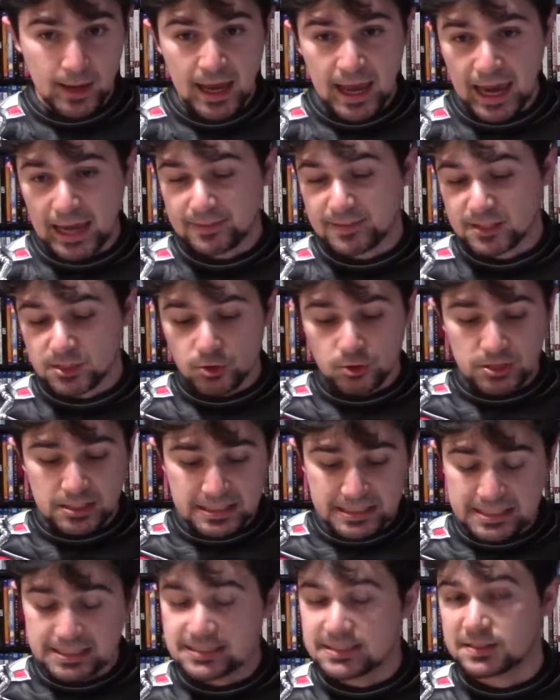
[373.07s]
and these are
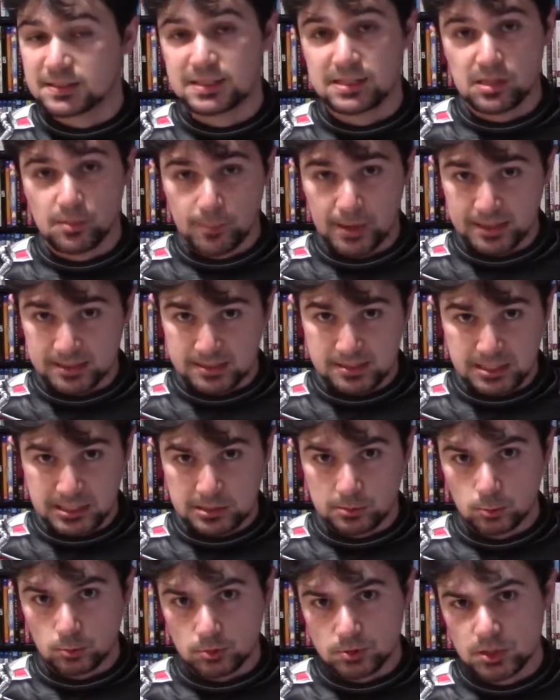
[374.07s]
easily the best
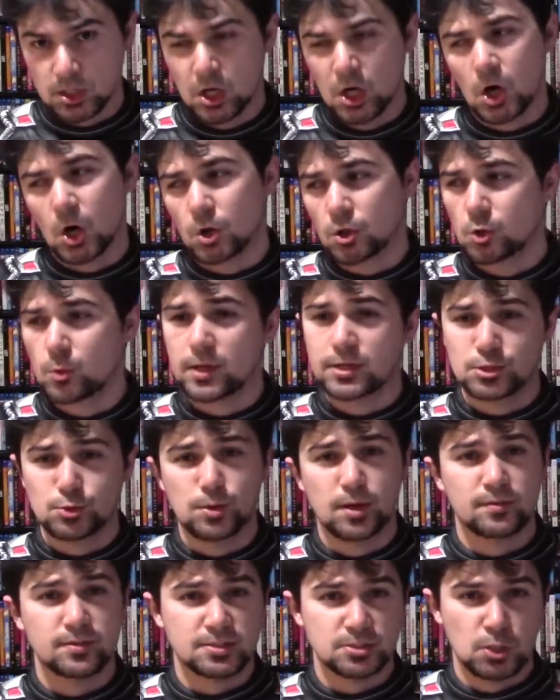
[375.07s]
sequels, although I do have
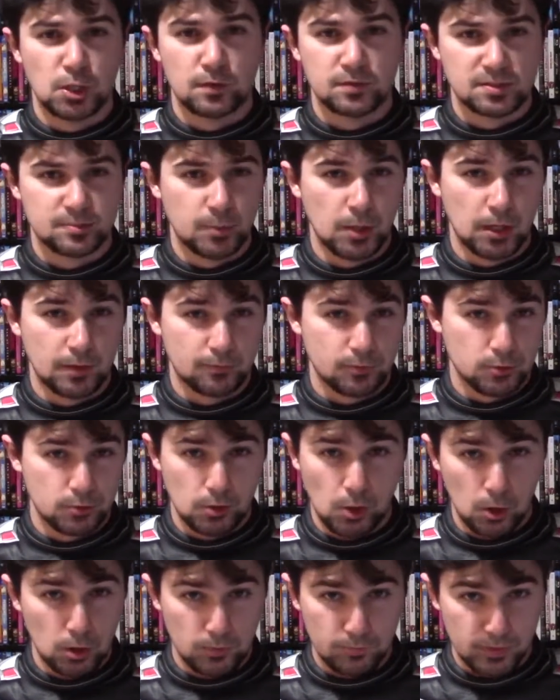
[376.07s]
a soft spot for
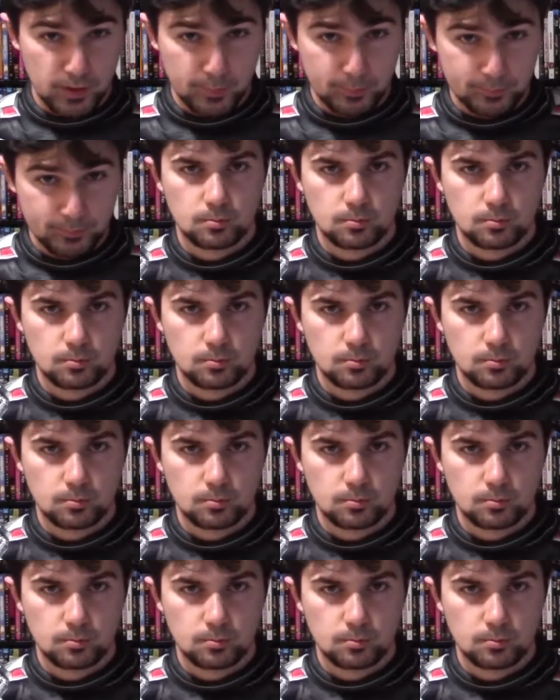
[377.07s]
all of them.